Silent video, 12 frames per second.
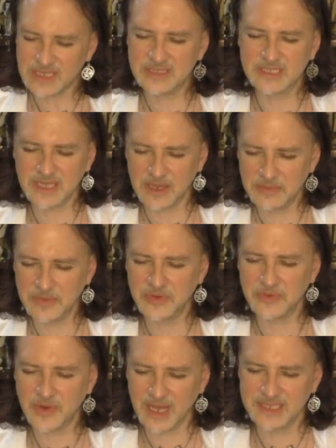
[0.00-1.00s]
Sun,
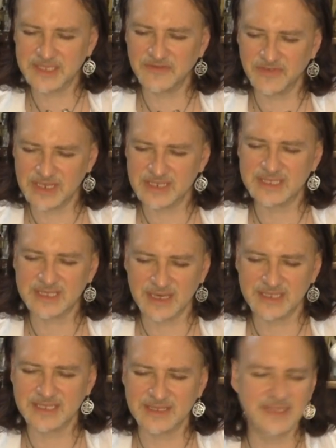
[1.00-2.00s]
Moon, Rising, Venus
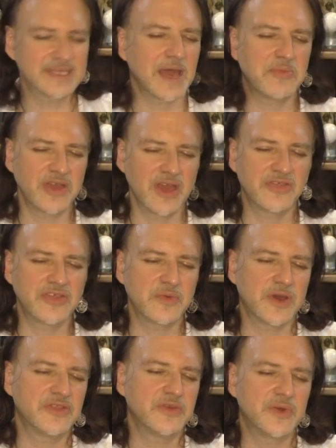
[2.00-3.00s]
signs in this happy, healthy,
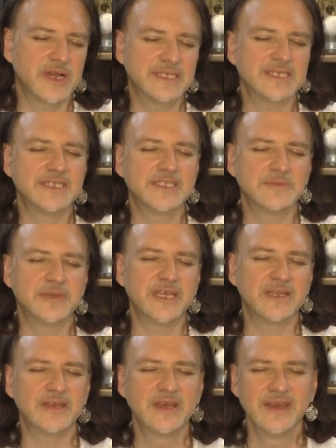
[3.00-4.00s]
wealthy, wise,
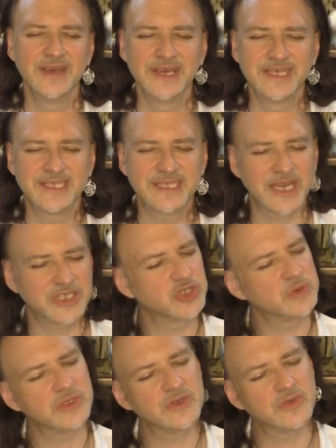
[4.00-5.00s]
intimate,
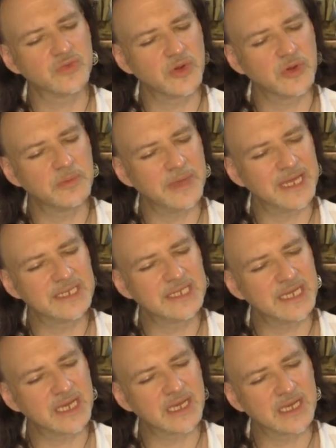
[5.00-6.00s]
sexual,
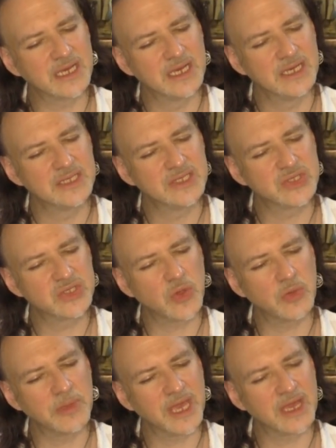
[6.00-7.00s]
romantic,
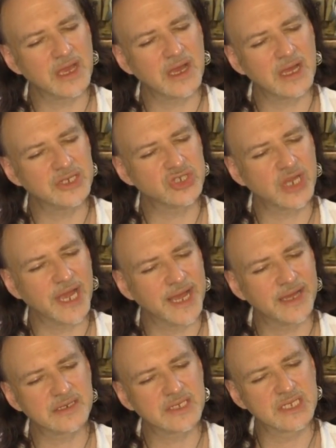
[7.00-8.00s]
soulmate
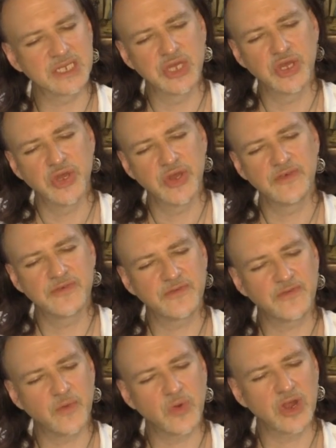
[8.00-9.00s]
contract
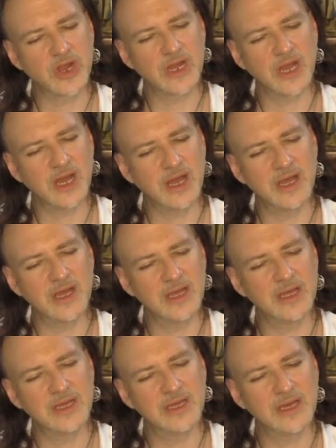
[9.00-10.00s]
for
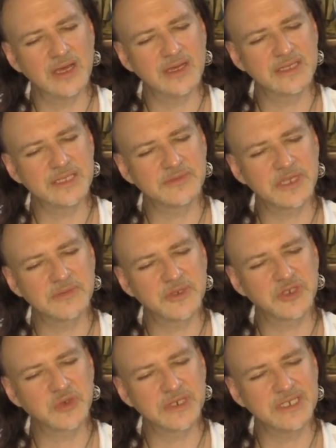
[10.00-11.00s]

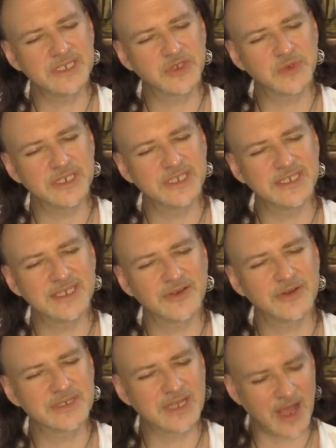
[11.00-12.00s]
September 2020
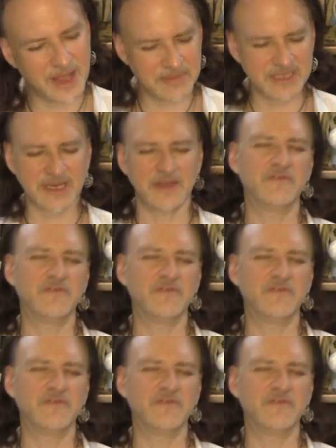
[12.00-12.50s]
or timeless.